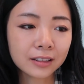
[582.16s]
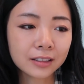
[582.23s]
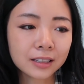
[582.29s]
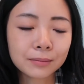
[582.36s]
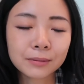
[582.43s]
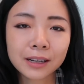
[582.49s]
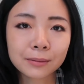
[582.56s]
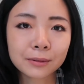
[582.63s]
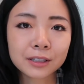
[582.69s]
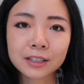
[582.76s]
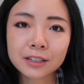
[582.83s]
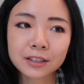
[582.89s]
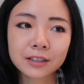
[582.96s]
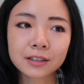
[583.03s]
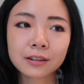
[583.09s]
to be able
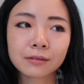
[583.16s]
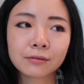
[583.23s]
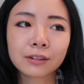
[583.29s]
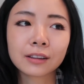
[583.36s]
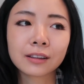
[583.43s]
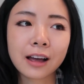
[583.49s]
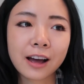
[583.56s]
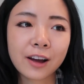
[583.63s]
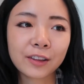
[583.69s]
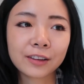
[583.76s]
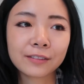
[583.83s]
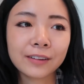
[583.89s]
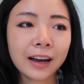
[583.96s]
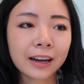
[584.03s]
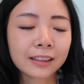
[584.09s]
to just rely on
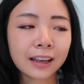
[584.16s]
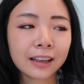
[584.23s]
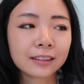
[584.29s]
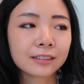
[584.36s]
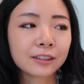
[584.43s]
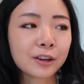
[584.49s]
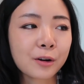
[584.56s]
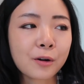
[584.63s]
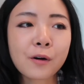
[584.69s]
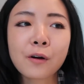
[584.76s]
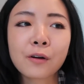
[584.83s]
the fact that, you know,